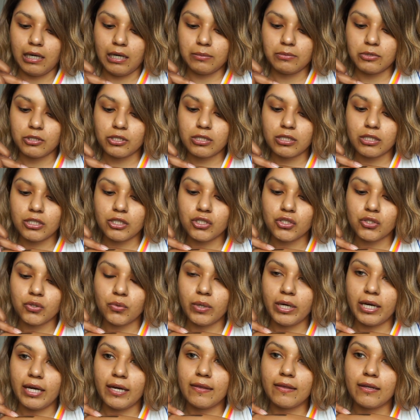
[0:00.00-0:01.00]
I'm just gonna
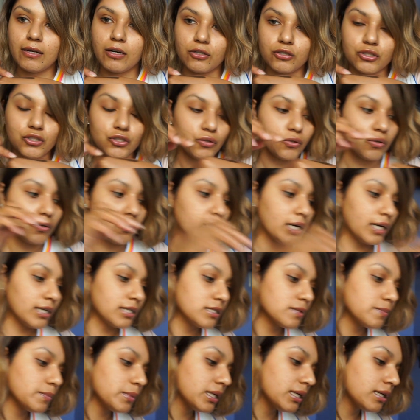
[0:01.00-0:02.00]
do it and then I'll show you
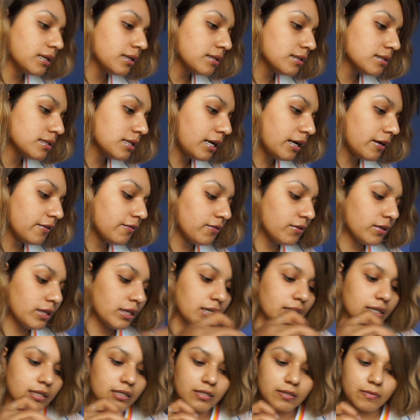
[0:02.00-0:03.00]
guys because I feel
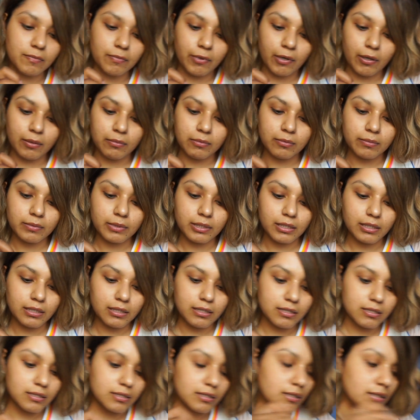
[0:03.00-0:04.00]
like it's probably
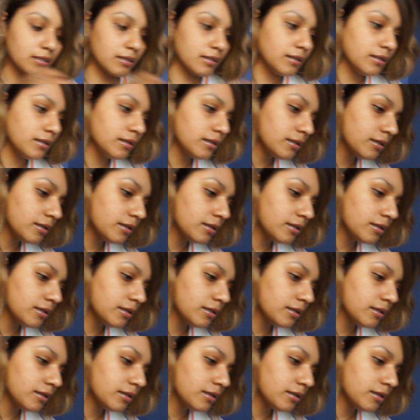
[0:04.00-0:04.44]
easier.